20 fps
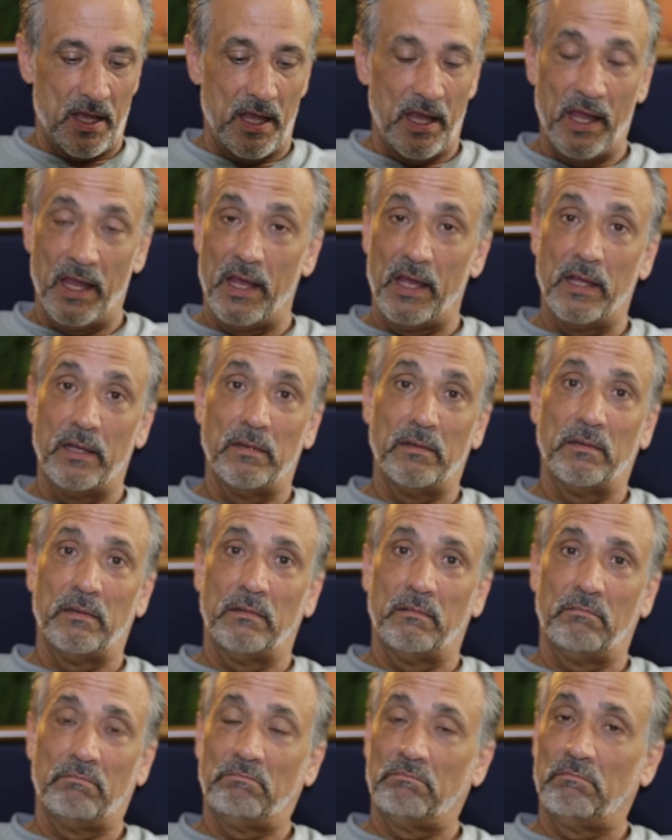And
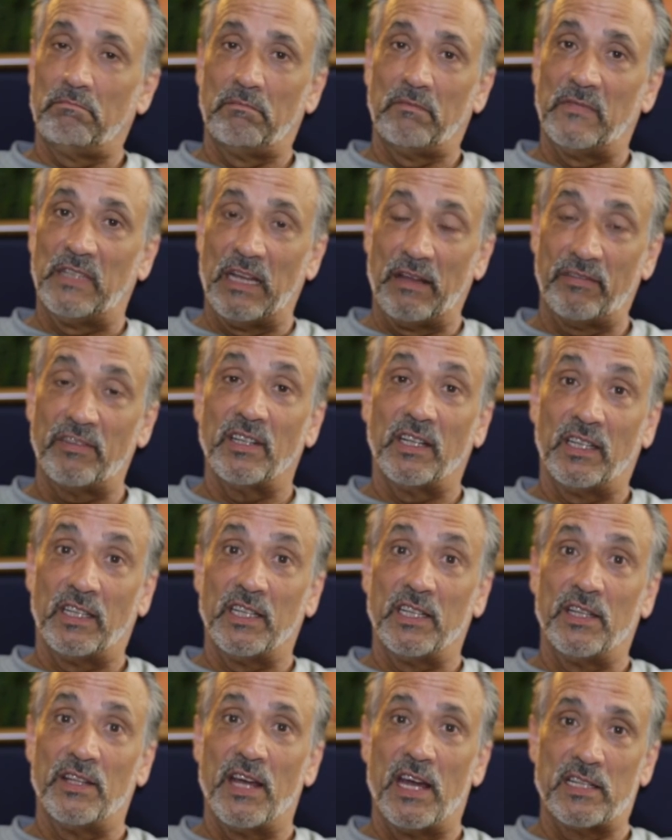
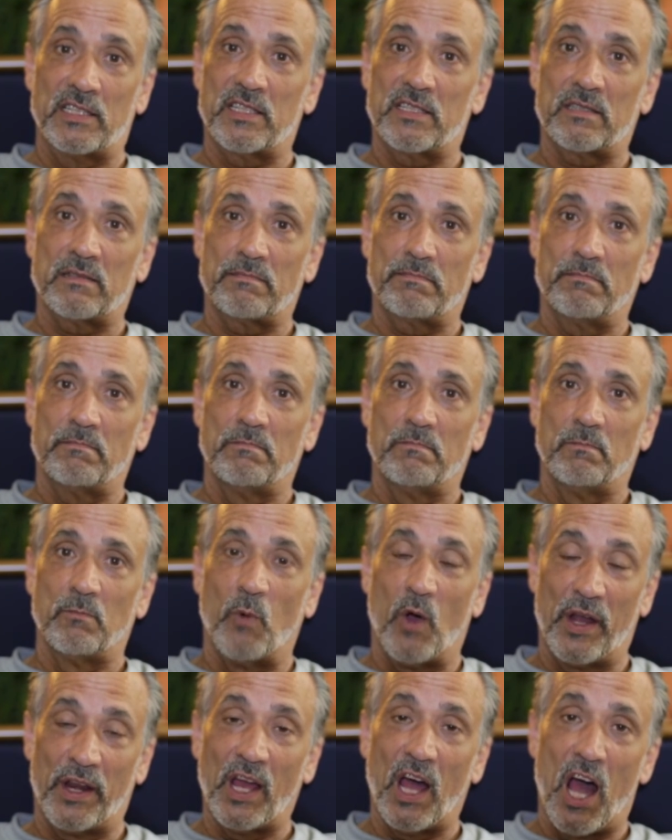definitely that's
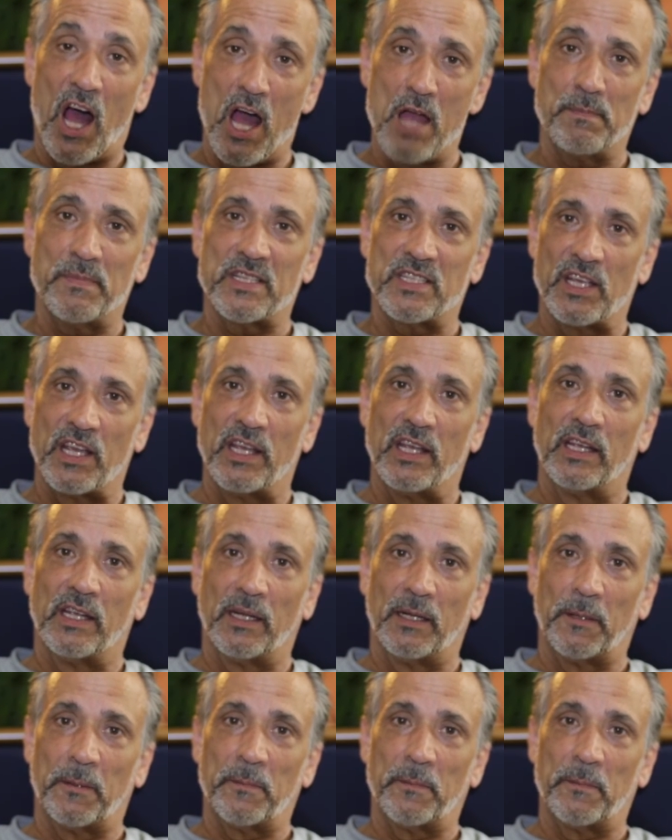what I'm saying.